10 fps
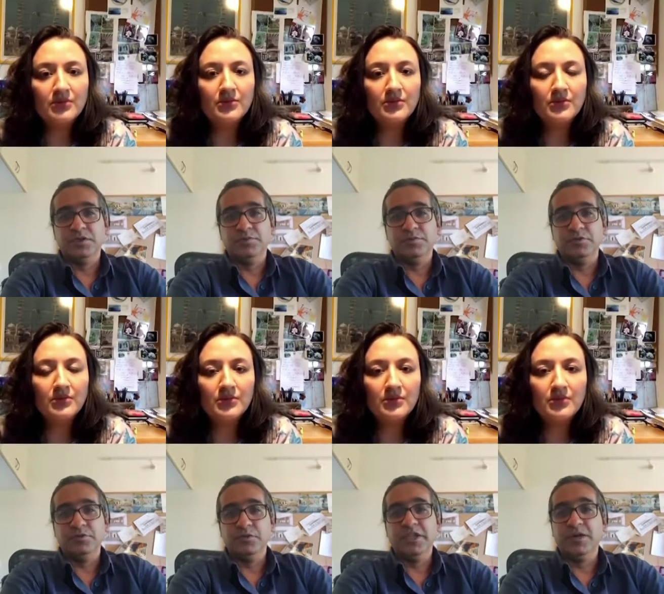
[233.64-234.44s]

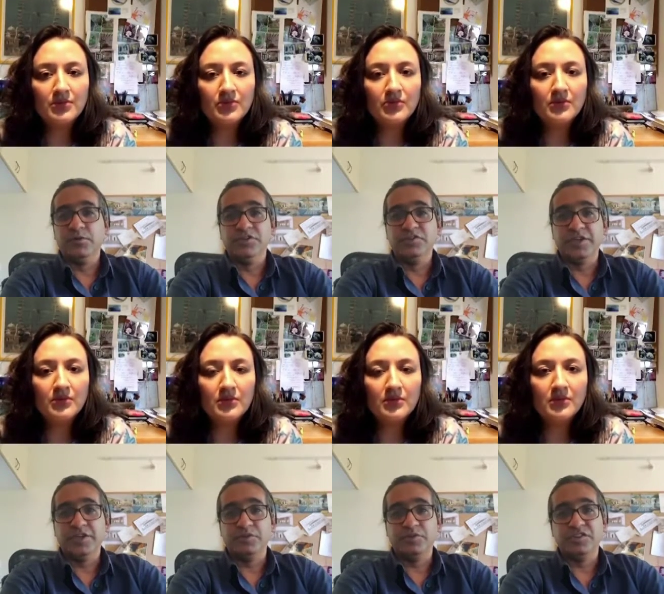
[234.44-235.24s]
Speaker 1: uh, you know, lay out
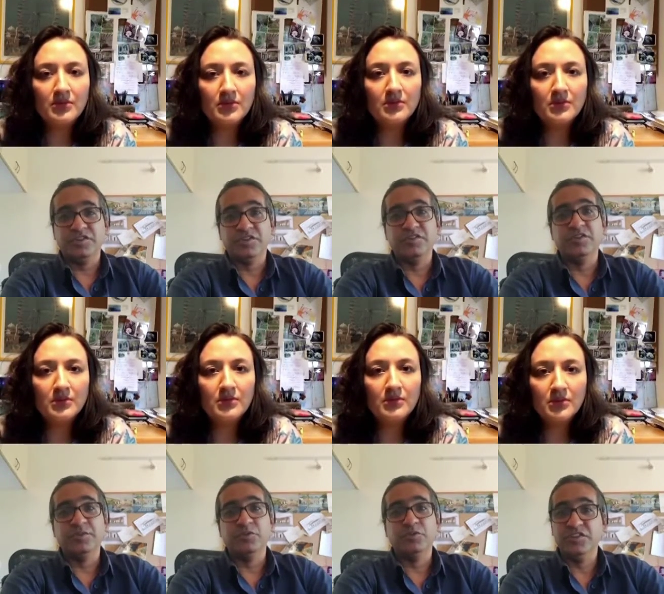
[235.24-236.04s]
the site
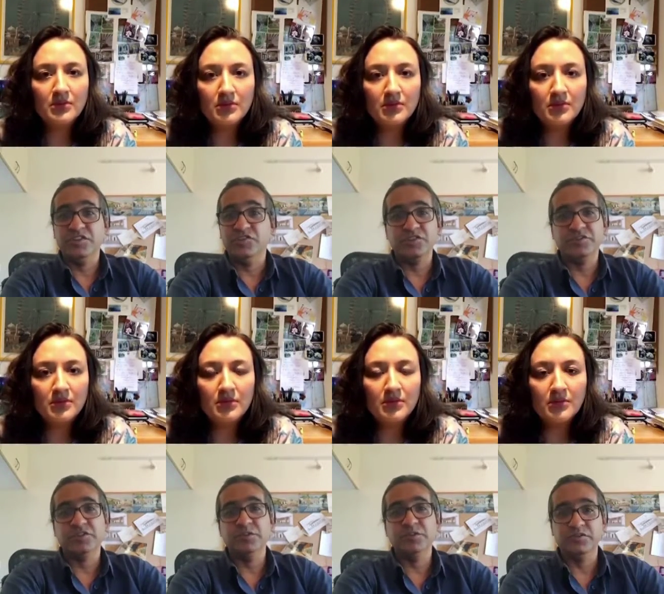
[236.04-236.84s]
processes, the
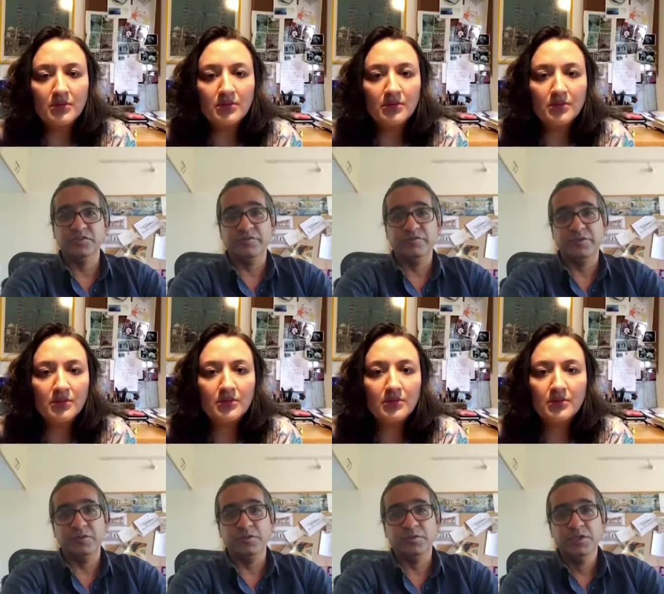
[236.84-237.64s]
procedures for the workers
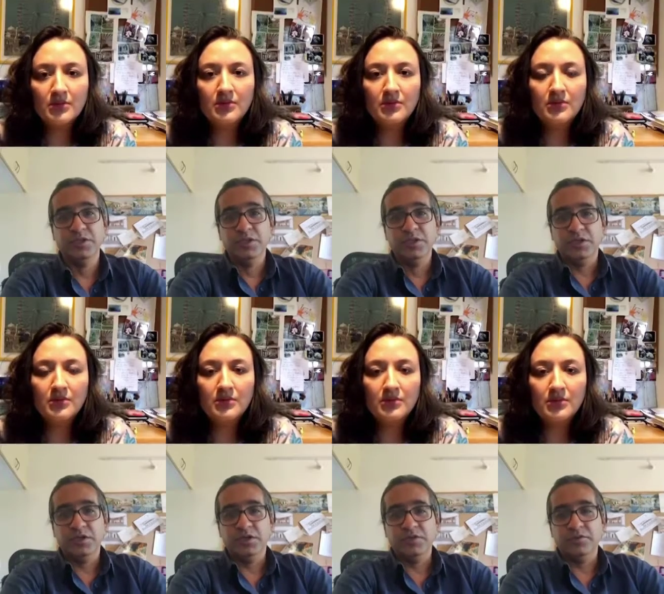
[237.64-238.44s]
to follow,
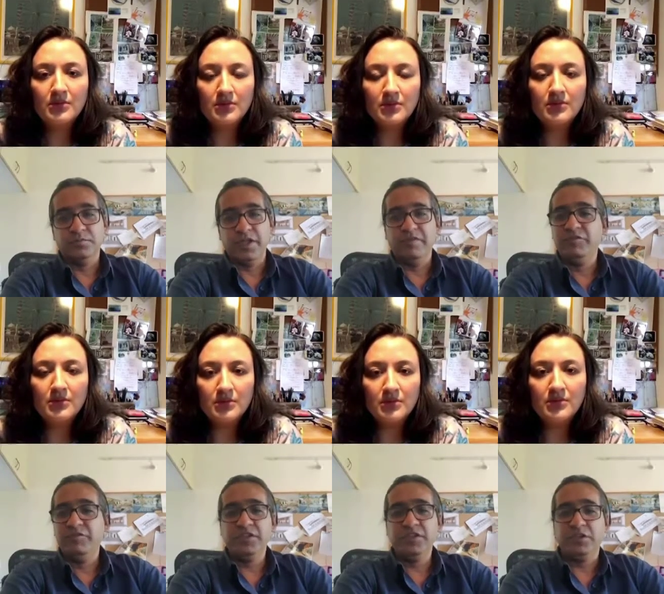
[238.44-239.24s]
uh,
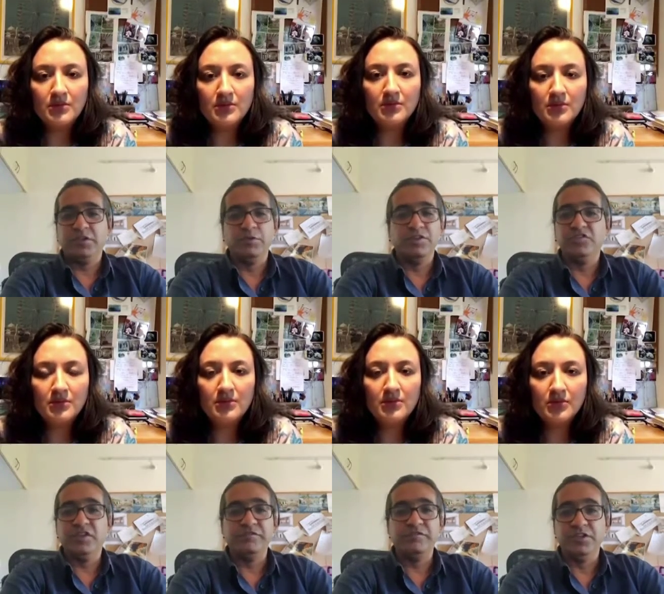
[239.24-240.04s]
everything
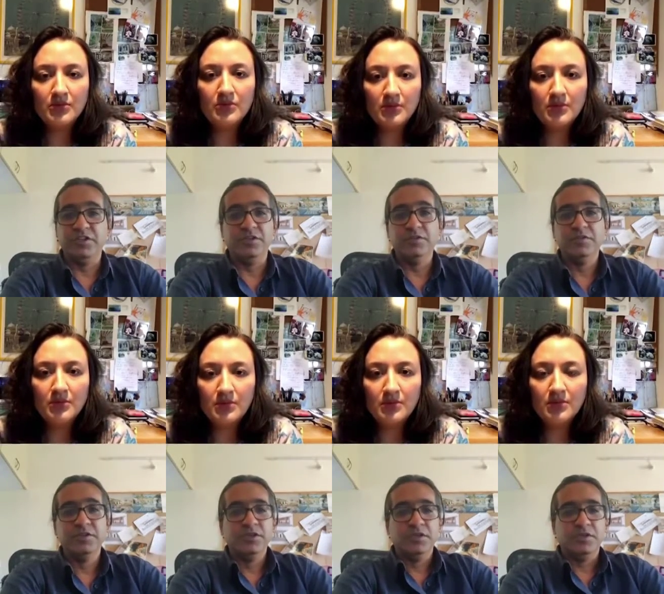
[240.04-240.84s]
including safety
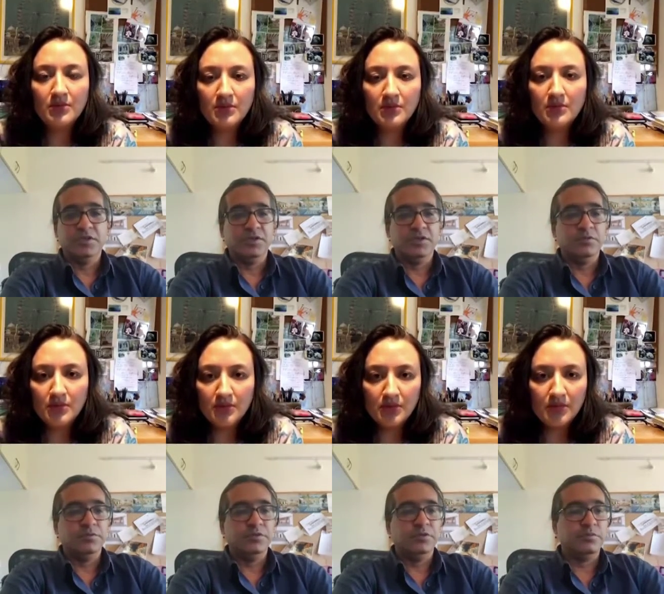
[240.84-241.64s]
gear,
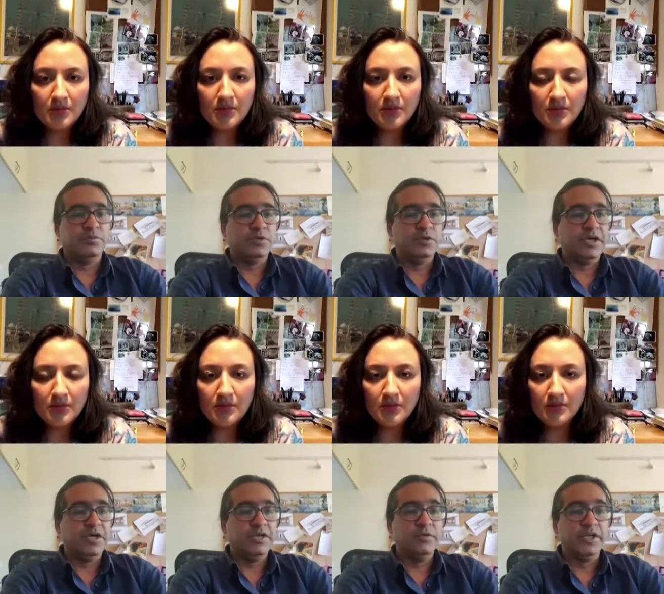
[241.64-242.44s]
uh, you know,
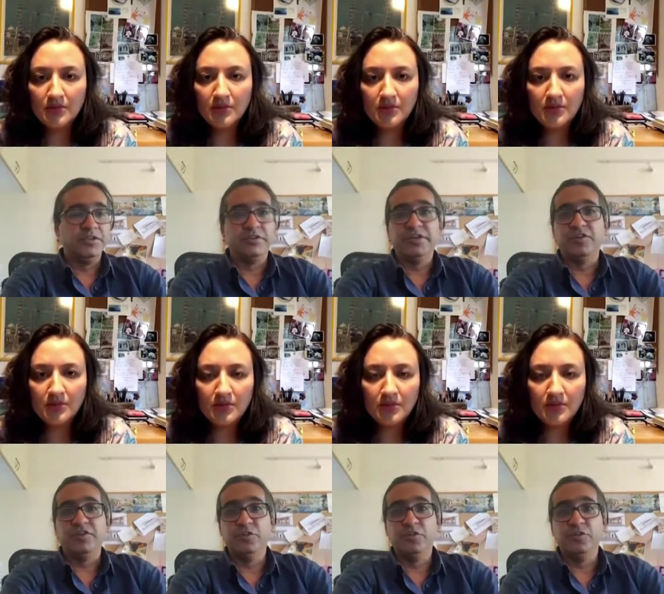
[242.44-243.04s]
uh, allocating the